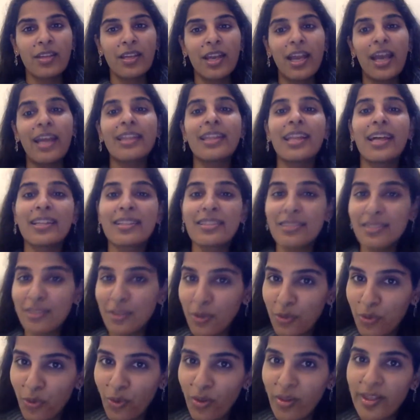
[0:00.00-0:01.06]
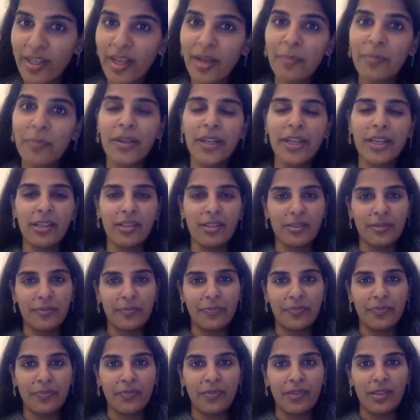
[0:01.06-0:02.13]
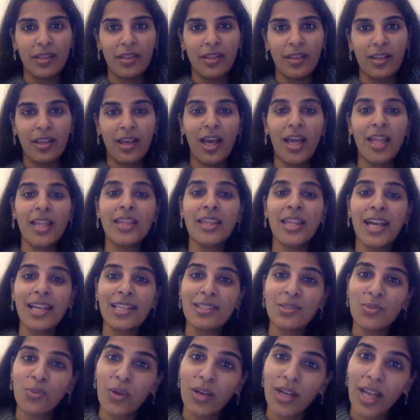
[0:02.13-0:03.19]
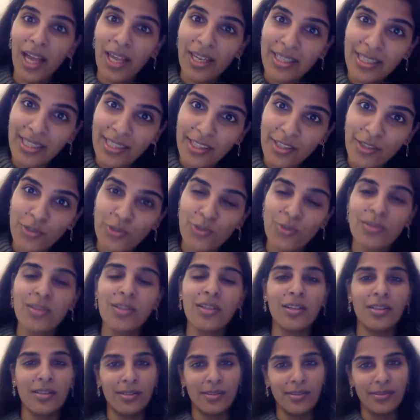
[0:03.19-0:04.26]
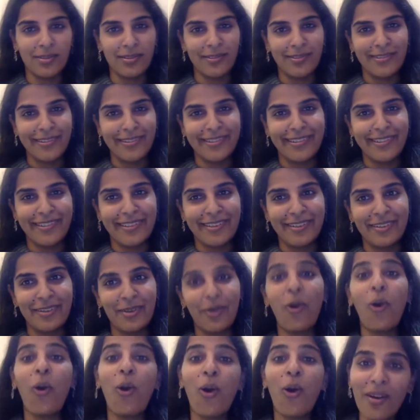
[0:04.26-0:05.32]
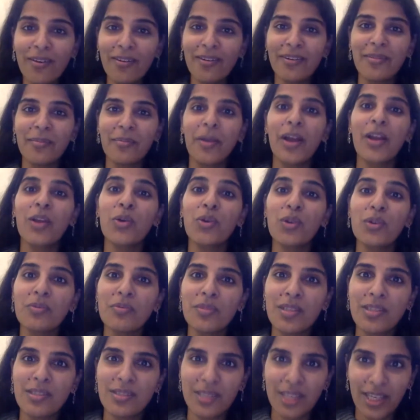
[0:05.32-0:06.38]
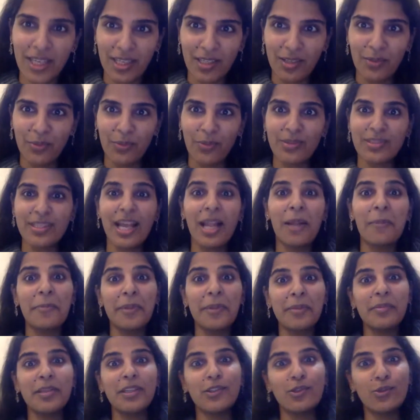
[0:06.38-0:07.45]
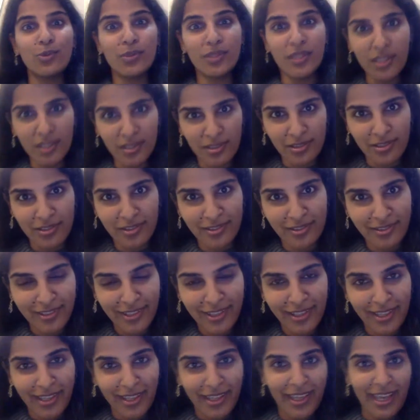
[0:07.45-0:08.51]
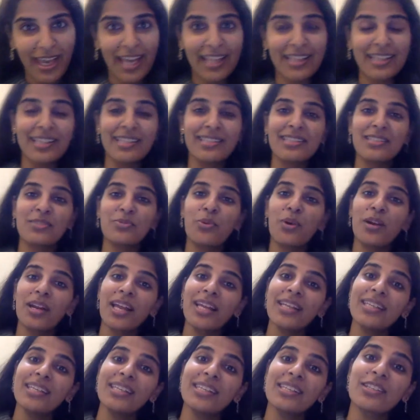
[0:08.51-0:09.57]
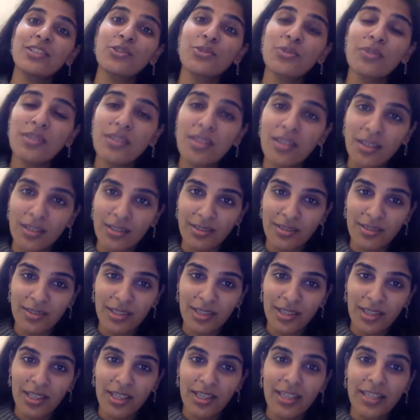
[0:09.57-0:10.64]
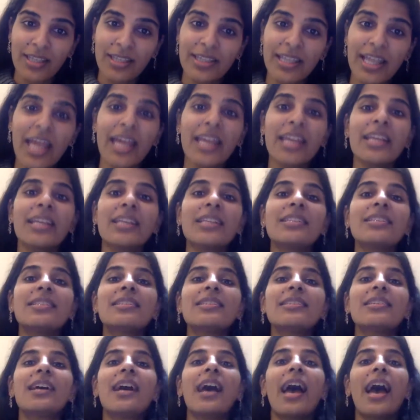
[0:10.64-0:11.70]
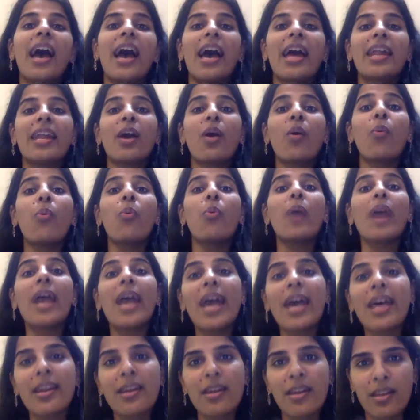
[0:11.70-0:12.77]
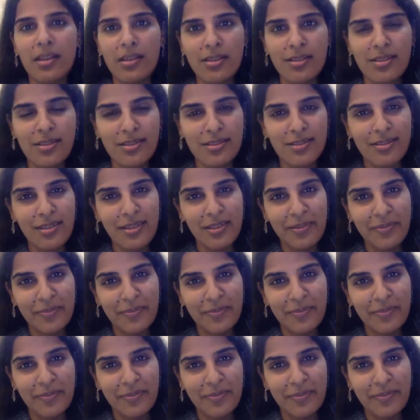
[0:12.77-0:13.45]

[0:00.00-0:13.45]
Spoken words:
And that's the role they are playing. And that's what I needed to learn. Or my own mistake was helping me do this. And this is what I needed to learn. There is an awareness.